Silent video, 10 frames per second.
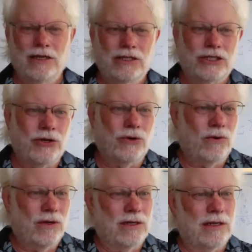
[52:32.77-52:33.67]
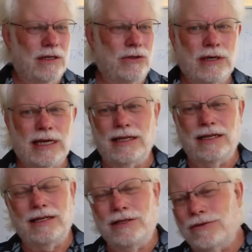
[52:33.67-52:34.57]
So you get
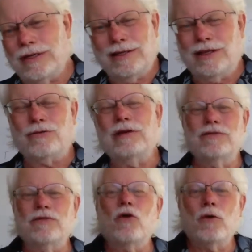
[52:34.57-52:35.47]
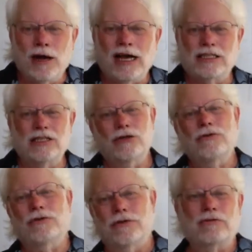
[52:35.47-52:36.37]
two of
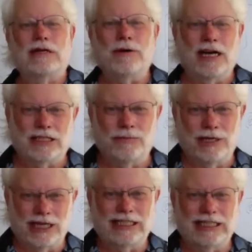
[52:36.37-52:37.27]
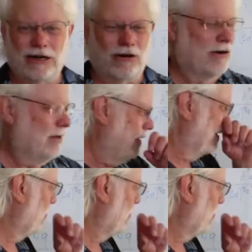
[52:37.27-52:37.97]
the three possibilities here. There